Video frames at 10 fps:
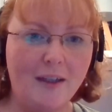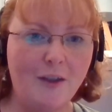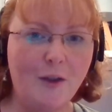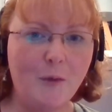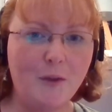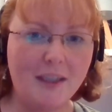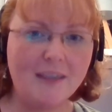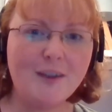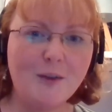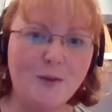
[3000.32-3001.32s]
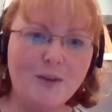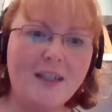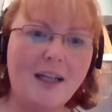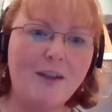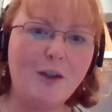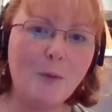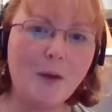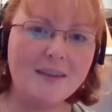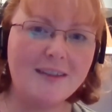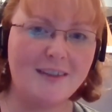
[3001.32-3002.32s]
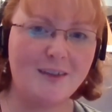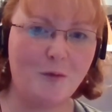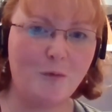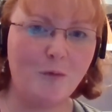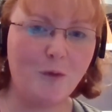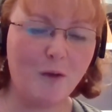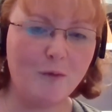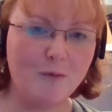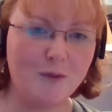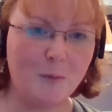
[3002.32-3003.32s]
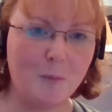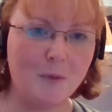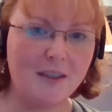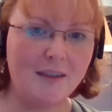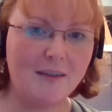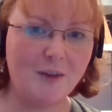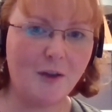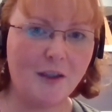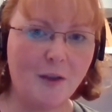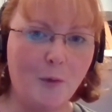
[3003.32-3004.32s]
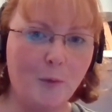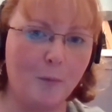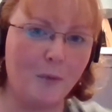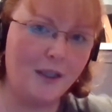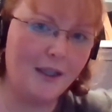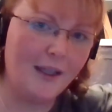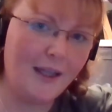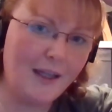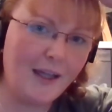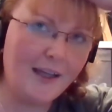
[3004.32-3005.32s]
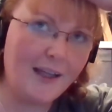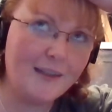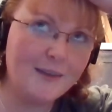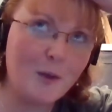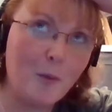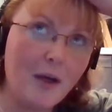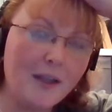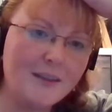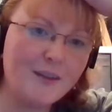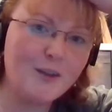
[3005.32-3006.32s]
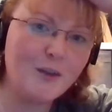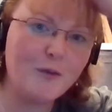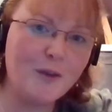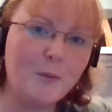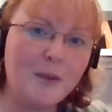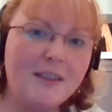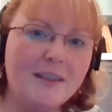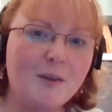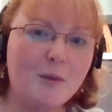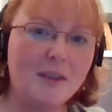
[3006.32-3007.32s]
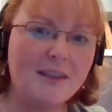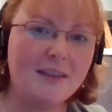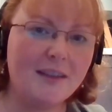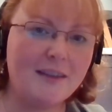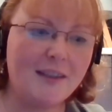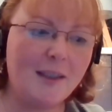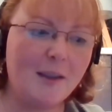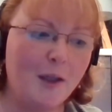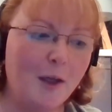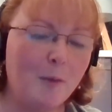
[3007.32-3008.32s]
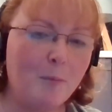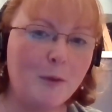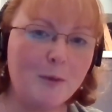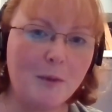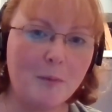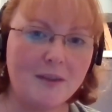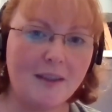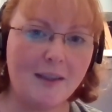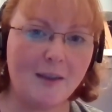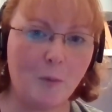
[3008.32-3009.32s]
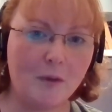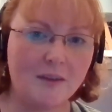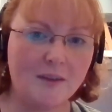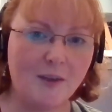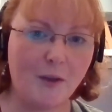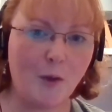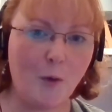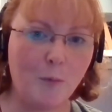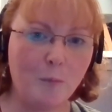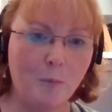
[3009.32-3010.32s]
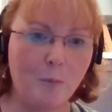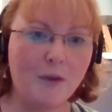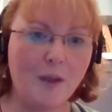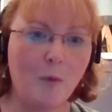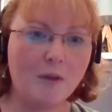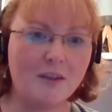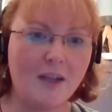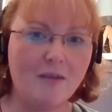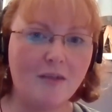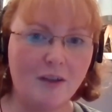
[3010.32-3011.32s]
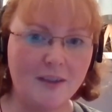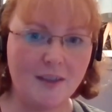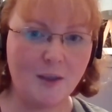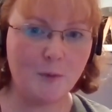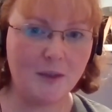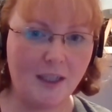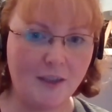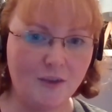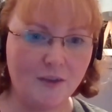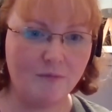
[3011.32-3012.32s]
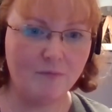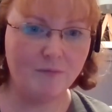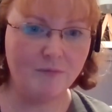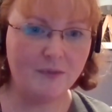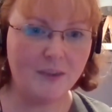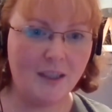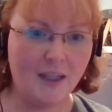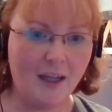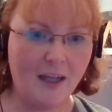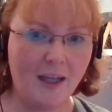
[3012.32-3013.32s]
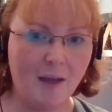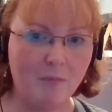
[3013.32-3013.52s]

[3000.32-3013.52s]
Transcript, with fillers: you know, you need to understand the nuances of, of somebody dying at home again, to go back to the survey we did in 2016, most people said that they wanted to die at home, but they wanted to have an ICU in the kitchen. Um,